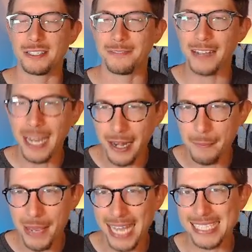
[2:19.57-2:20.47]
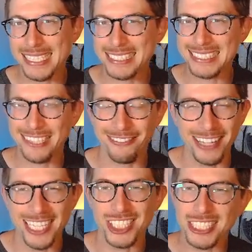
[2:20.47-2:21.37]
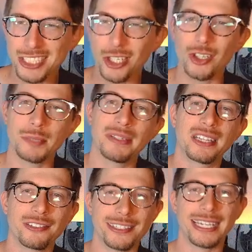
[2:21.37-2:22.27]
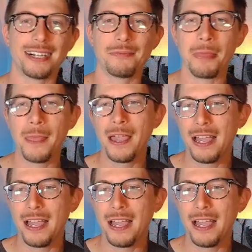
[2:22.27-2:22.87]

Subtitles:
to fight back against the flyers that you're going to be luring out.